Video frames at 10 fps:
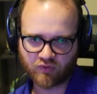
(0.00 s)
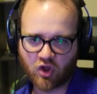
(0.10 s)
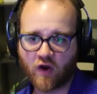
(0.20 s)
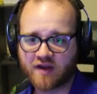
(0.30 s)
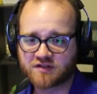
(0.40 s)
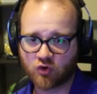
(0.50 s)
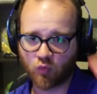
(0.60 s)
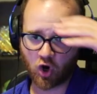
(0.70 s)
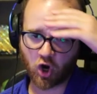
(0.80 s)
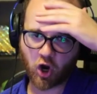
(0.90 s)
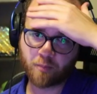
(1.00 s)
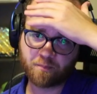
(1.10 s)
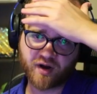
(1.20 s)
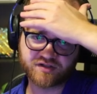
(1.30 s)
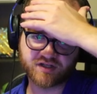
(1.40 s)
Okay, so we're
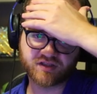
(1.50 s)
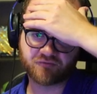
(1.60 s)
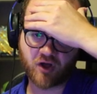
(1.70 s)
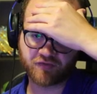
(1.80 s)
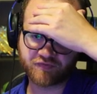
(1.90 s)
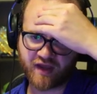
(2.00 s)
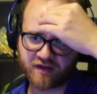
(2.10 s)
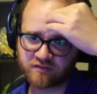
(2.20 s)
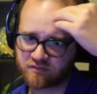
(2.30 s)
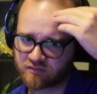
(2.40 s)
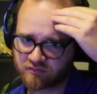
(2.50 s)
punting the vault then.